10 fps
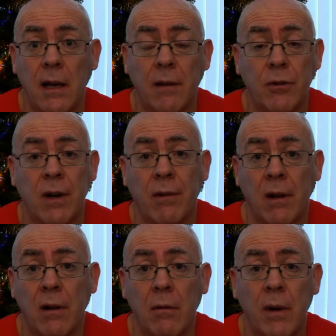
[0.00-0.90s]
I've travelled a
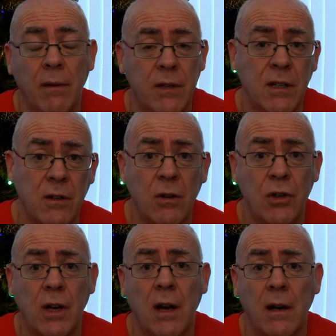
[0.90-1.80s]
long way. He says, of course you
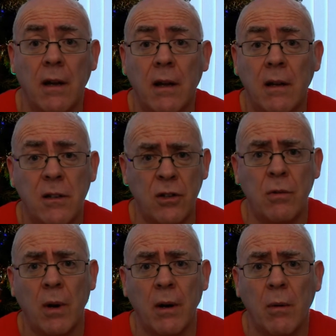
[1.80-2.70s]
can. He says, do you
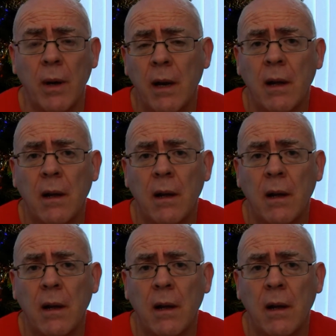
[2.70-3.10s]
want to go in?